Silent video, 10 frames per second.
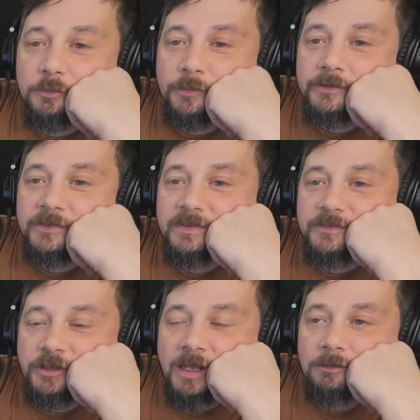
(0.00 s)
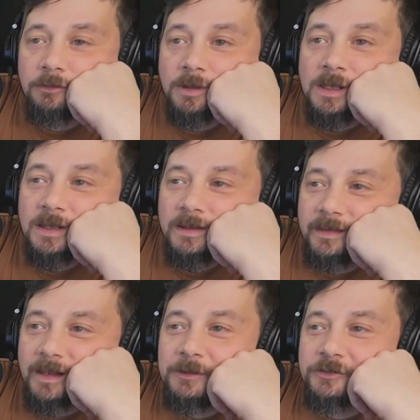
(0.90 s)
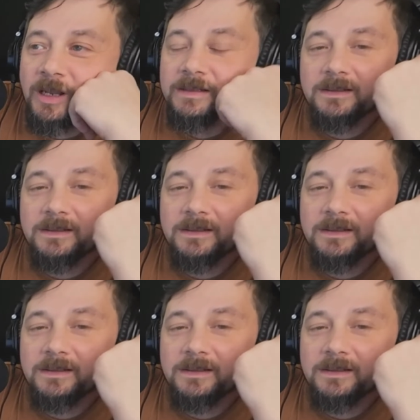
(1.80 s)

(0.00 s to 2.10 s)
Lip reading: There's this channel that I've been trying